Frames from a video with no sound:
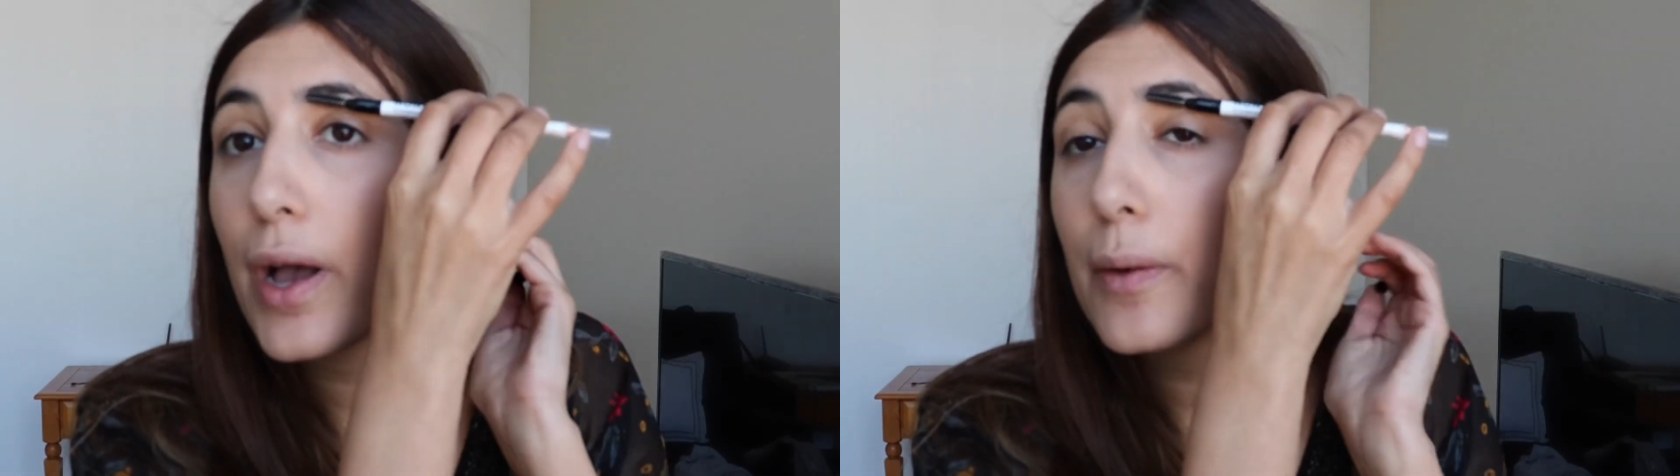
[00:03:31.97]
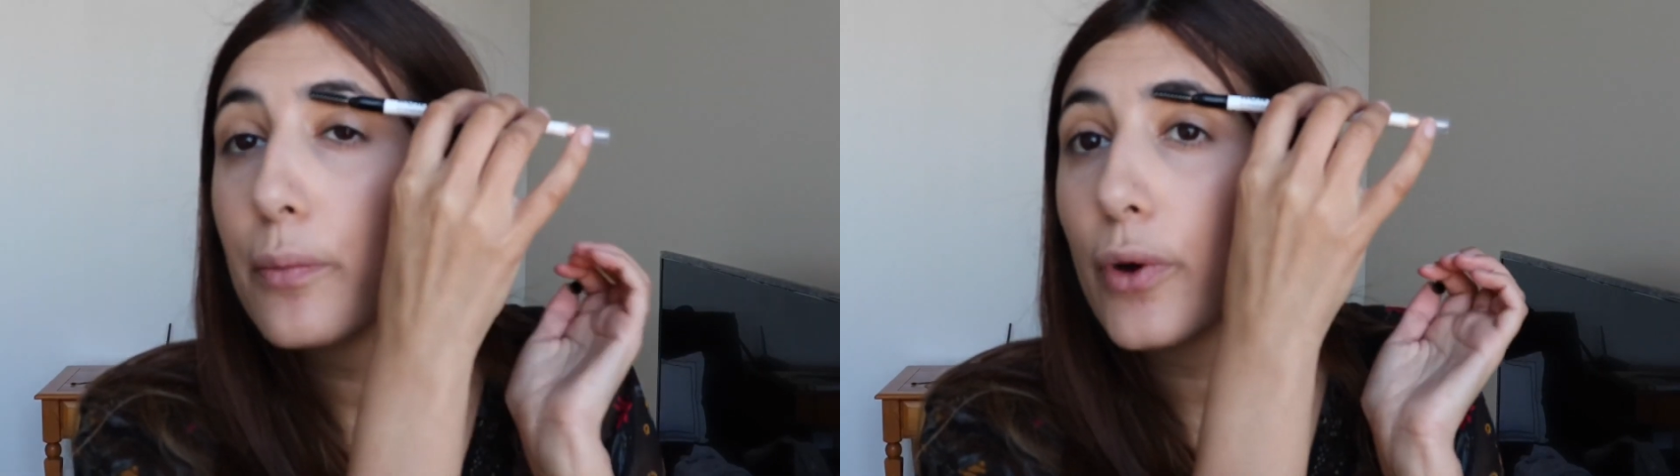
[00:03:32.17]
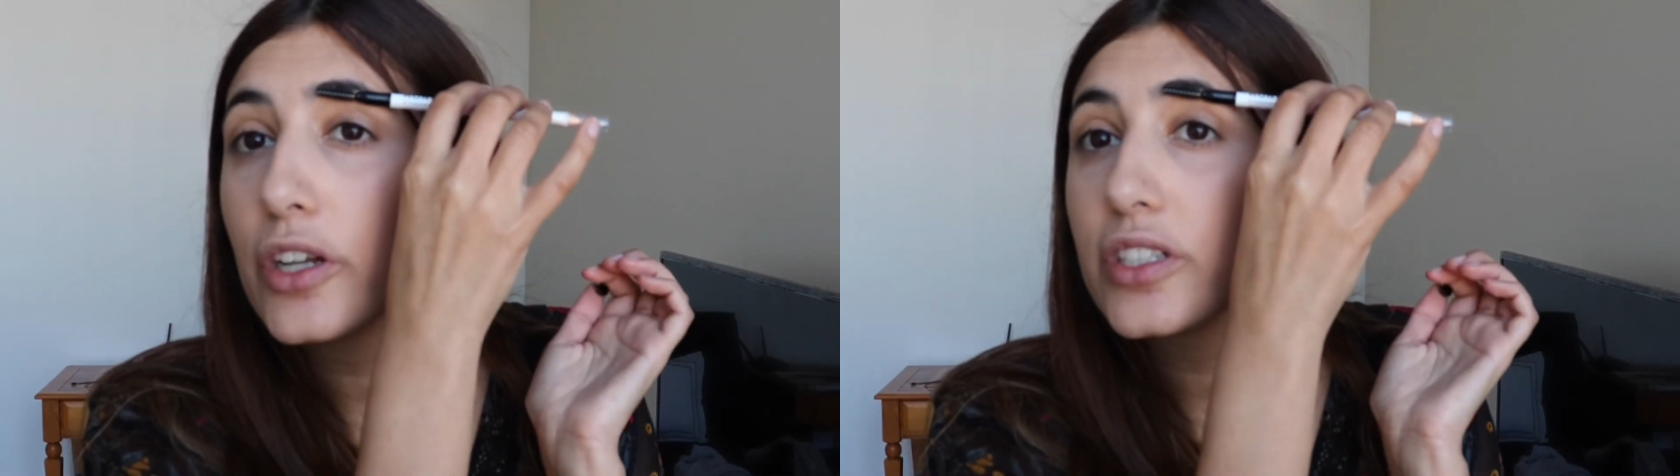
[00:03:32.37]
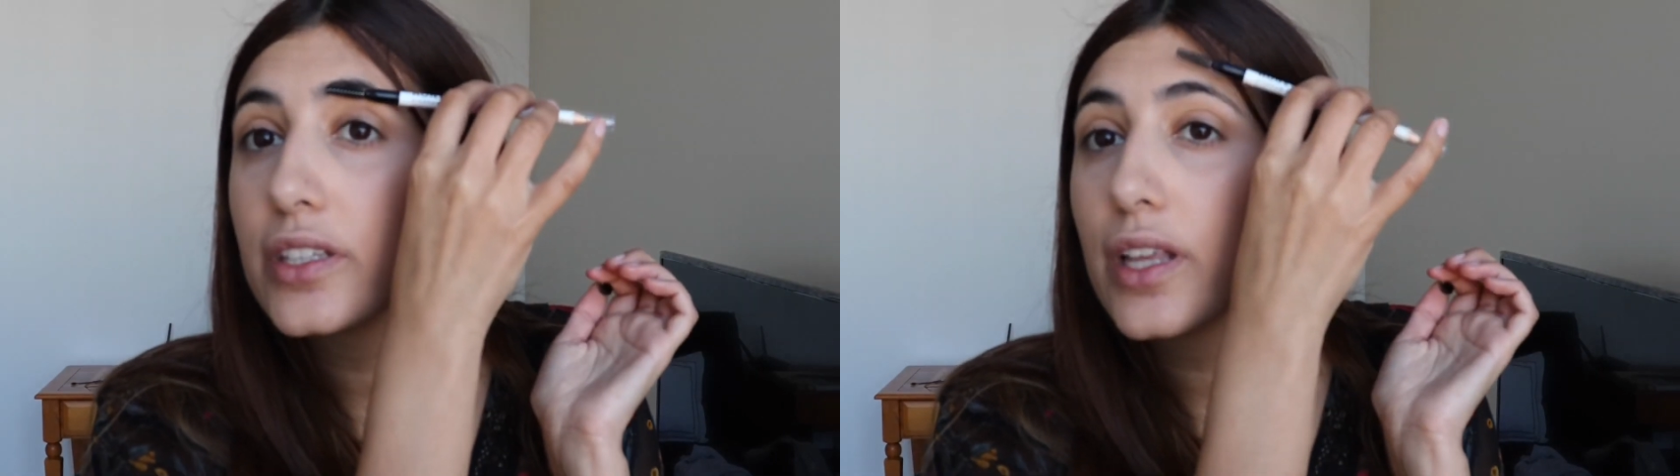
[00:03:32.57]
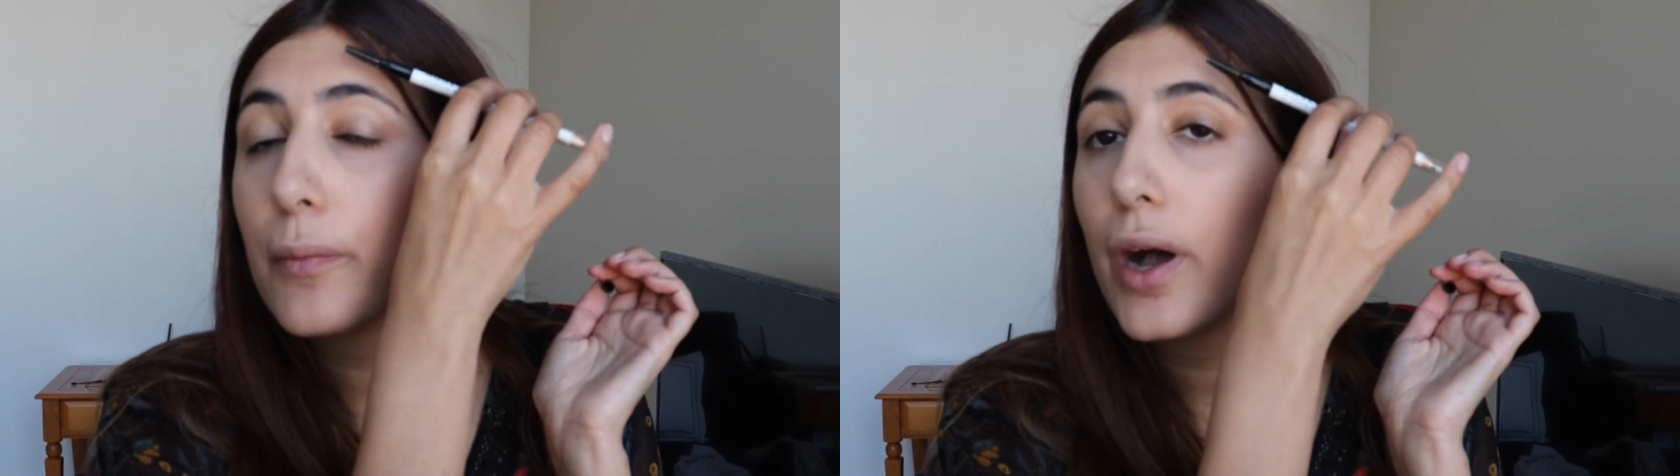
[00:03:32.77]
by
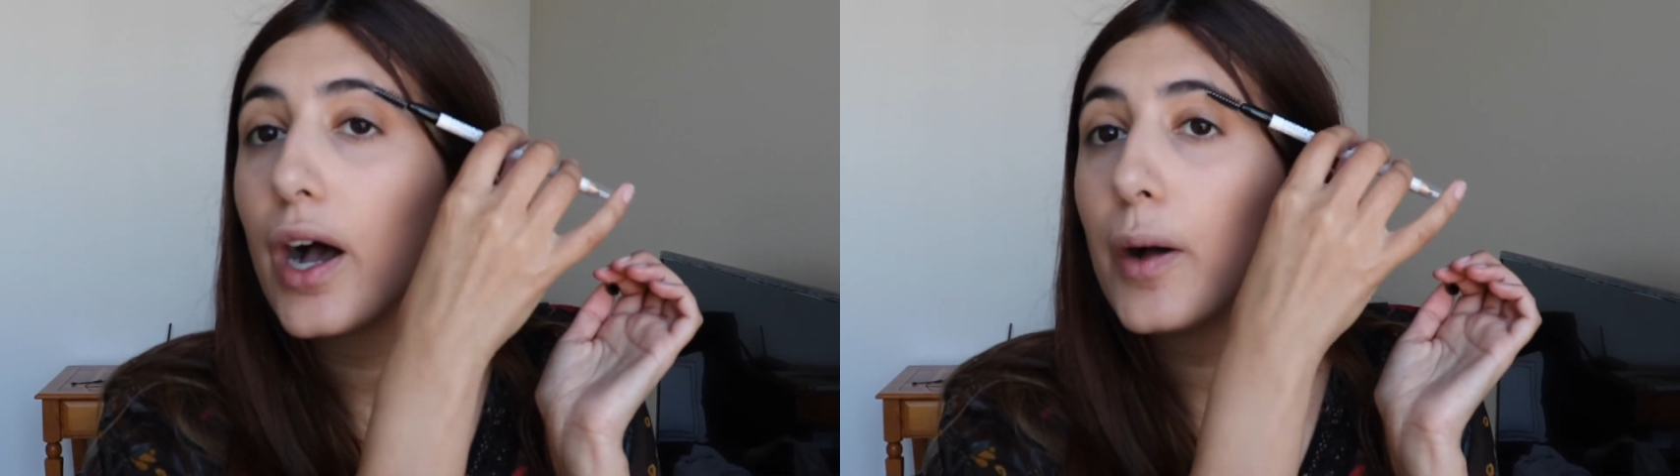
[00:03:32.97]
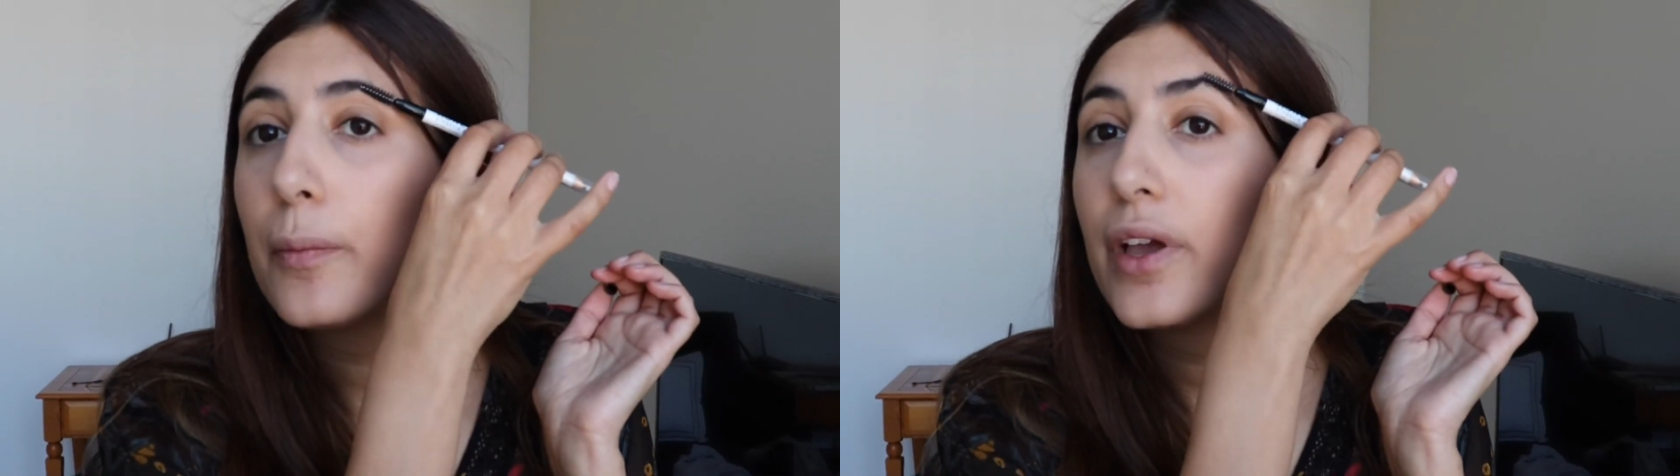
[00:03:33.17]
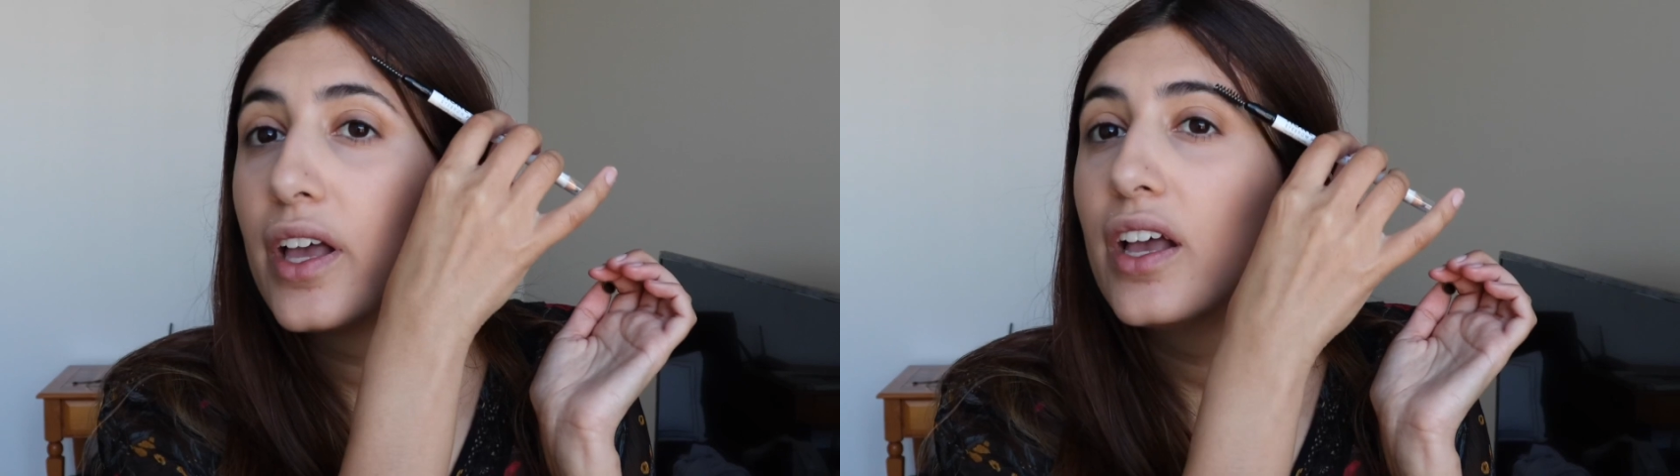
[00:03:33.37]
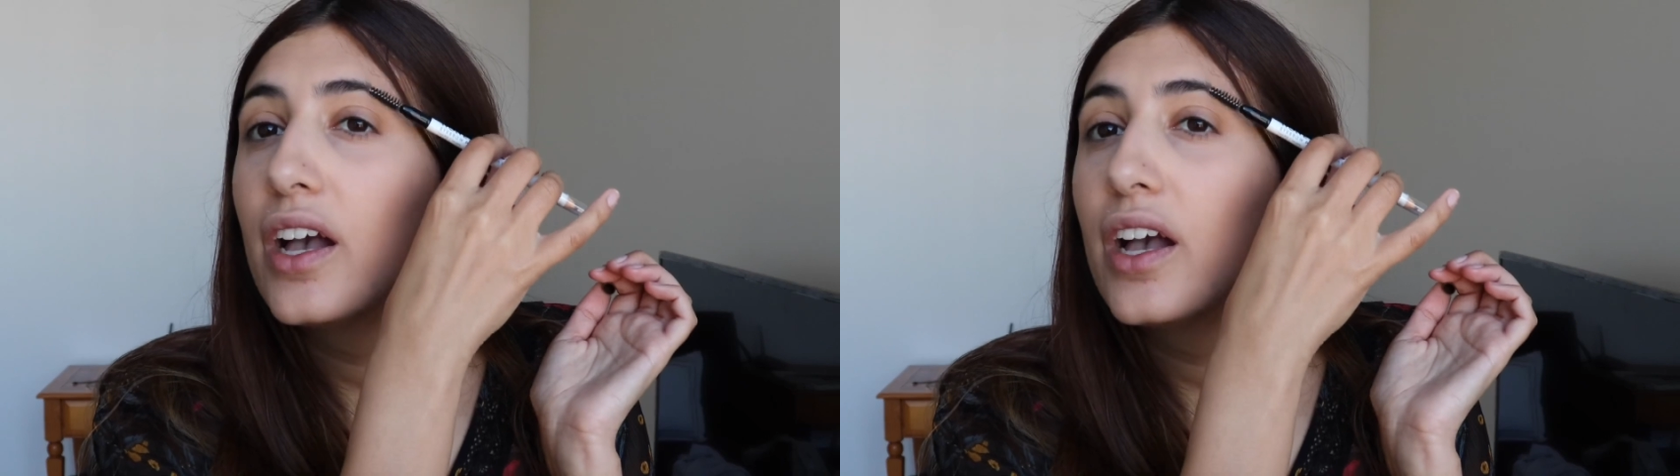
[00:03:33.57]
brushing them up.